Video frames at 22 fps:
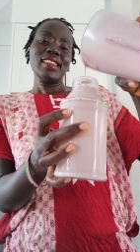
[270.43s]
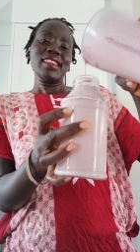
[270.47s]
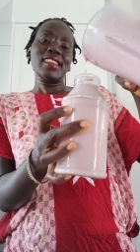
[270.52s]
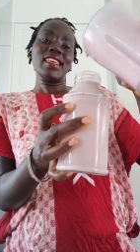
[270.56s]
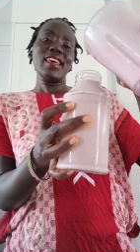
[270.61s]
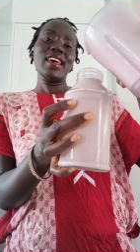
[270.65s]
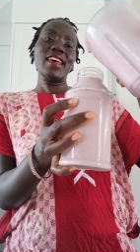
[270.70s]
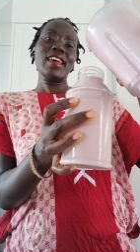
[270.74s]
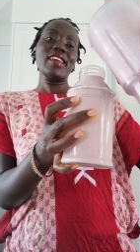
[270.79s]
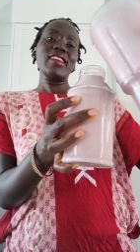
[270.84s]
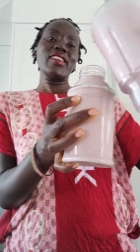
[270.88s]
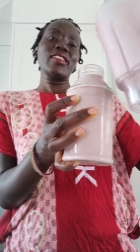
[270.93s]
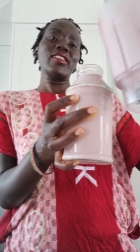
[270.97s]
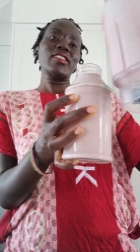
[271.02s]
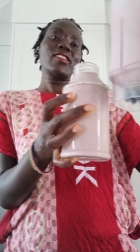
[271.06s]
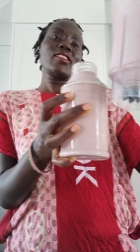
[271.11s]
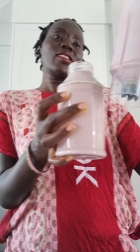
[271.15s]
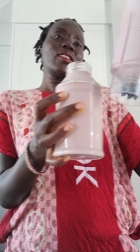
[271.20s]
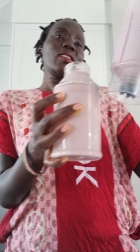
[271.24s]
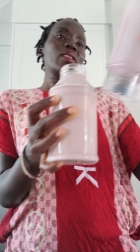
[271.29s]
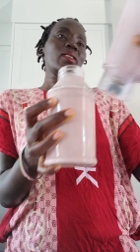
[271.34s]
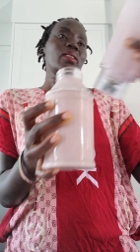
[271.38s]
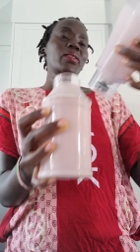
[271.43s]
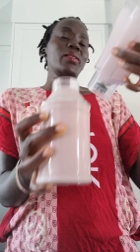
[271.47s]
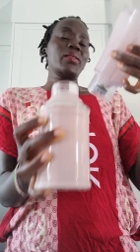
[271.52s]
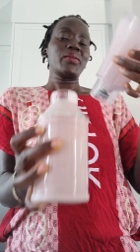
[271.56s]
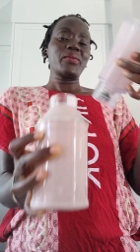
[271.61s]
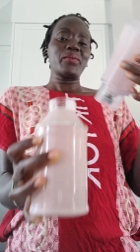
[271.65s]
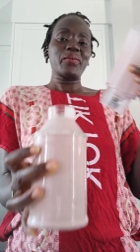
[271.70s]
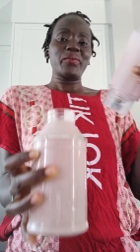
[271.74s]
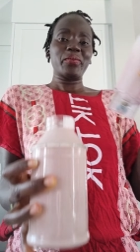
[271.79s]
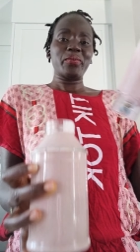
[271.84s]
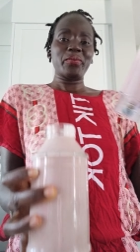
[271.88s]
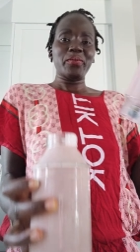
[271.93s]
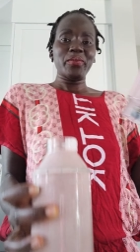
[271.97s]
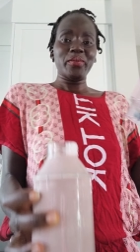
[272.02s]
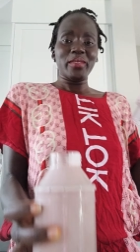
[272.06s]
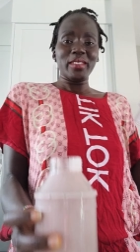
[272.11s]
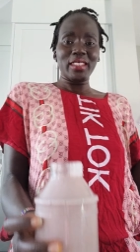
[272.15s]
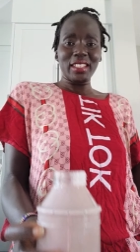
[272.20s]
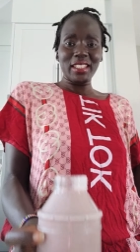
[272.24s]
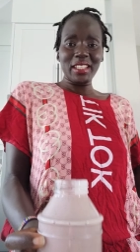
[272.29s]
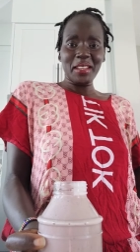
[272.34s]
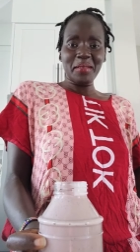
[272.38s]
There you go.
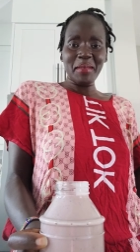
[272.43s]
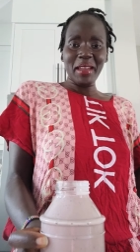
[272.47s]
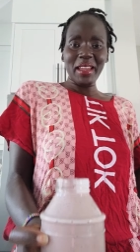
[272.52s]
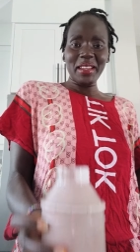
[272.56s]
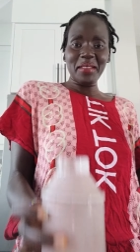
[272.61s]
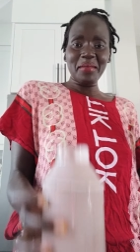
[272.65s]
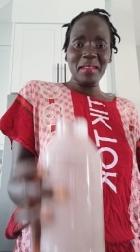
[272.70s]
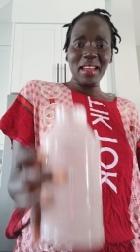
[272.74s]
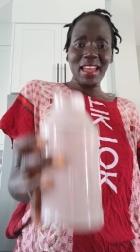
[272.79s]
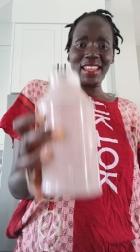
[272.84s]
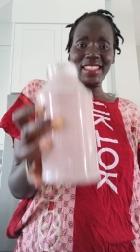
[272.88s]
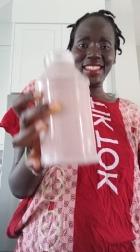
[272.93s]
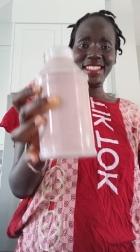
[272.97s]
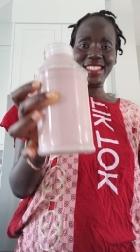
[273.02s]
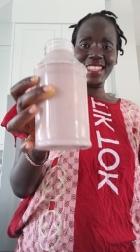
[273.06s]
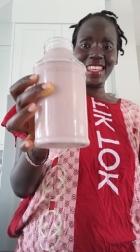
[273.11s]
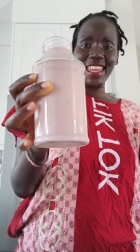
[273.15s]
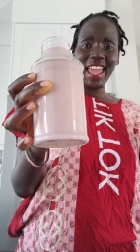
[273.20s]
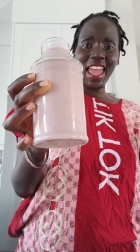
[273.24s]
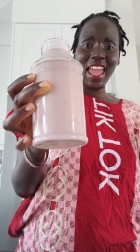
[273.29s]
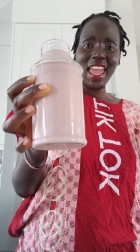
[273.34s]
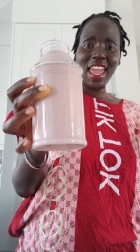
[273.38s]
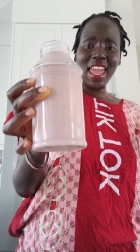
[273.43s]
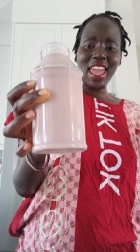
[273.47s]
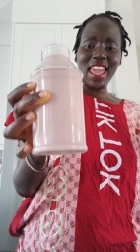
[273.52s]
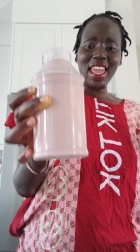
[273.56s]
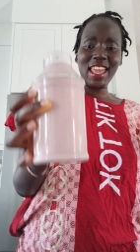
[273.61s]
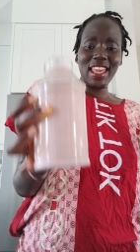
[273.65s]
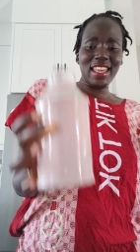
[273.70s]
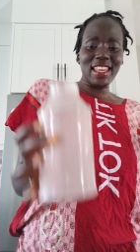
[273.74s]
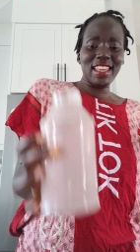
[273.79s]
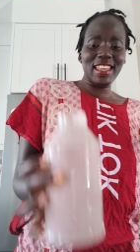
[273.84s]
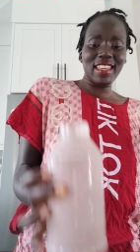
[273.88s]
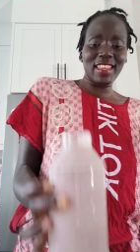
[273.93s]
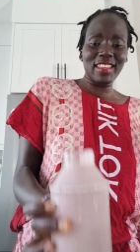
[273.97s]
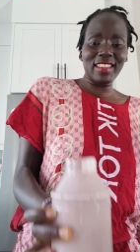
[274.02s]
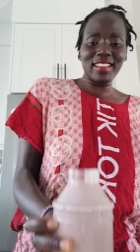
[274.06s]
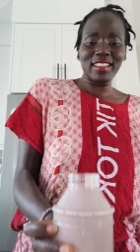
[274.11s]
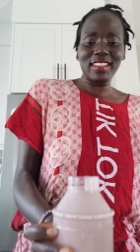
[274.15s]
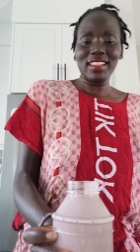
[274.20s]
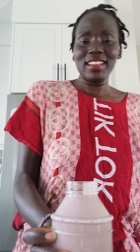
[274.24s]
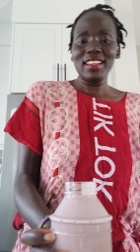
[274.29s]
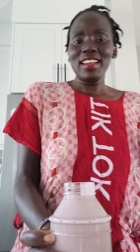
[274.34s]
Didn't make mess. Yay.